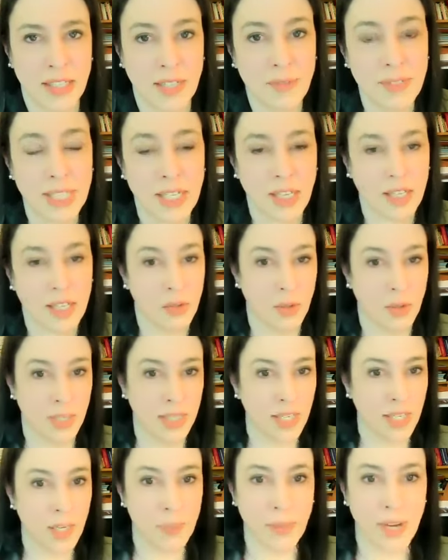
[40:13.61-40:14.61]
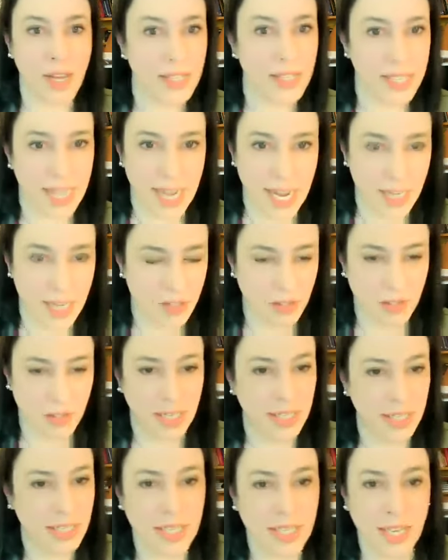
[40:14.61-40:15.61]
even like going on a podcast or
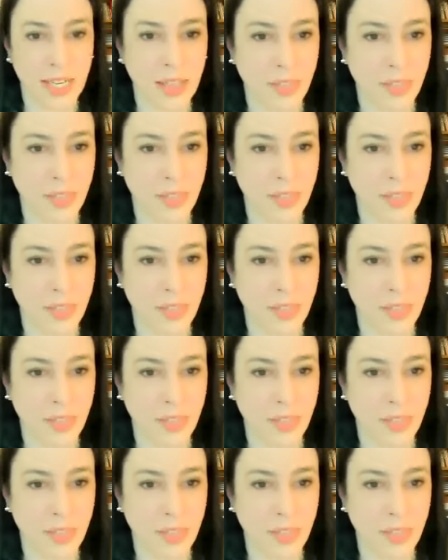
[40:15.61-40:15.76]
any kind